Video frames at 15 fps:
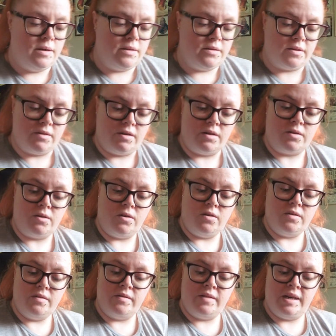So I've got,
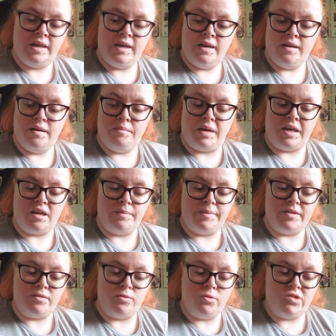their makeup
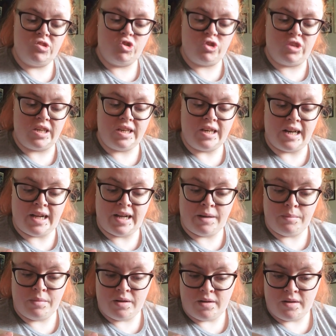is called She
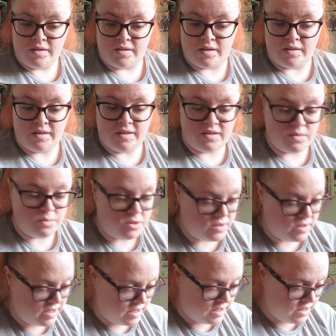Glam. So this
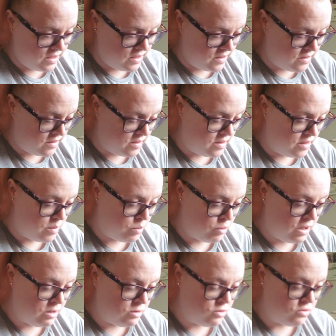one is
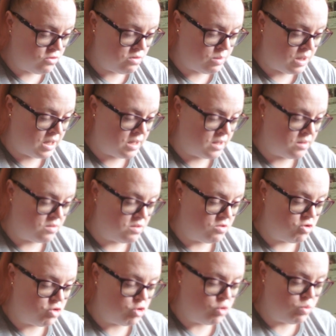Brows on Demand
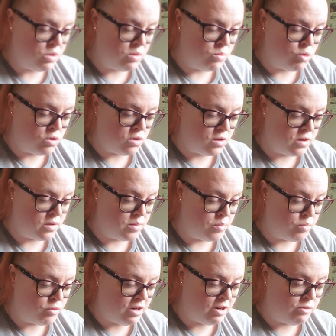2-in-1
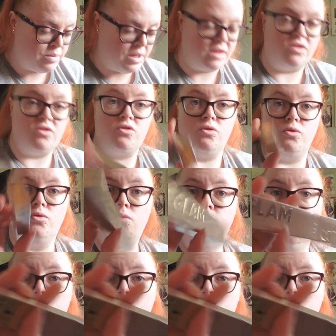Brow Pencil.